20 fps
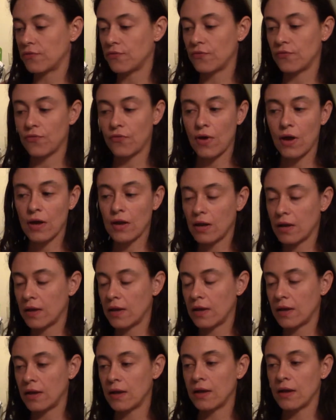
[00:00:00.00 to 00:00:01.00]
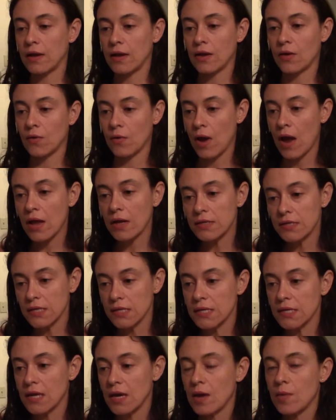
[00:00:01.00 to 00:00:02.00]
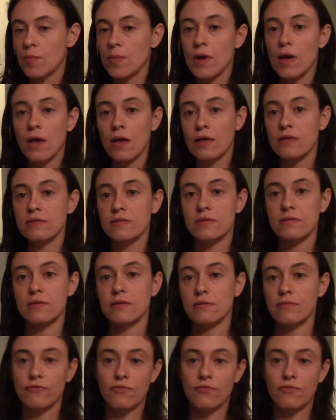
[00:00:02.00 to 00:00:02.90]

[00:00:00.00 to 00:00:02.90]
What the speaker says: Finally grinding them as